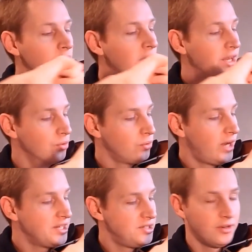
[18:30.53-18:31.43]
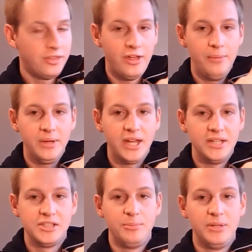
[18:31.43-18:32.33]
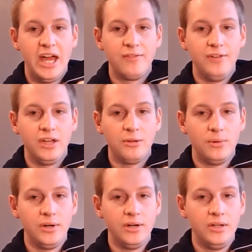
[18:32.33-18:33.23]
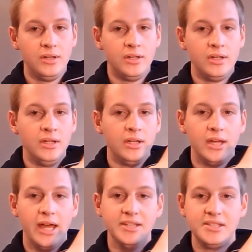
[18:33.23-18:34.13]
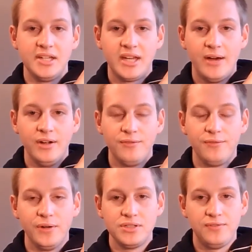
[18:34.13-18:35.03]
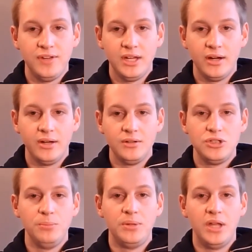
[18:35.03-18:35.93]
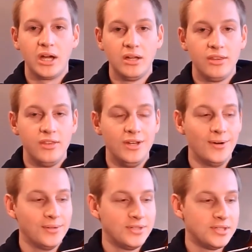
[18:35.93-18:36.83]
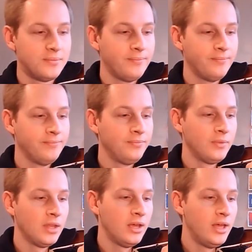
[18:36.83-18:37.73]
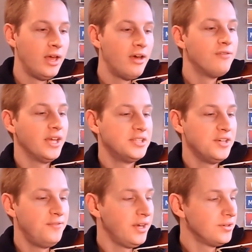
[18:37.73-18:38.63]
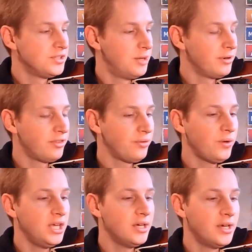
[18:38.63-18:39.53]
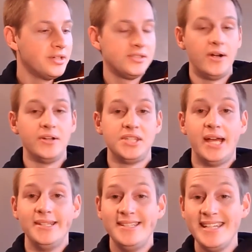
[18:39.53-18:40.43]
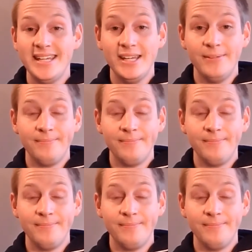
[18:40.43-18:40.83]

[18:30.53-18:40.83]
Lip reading: and rest your thumb against the black fingerboard and stick out your first finger to pluck the notes. Fancy Fingers number 3 starts on D.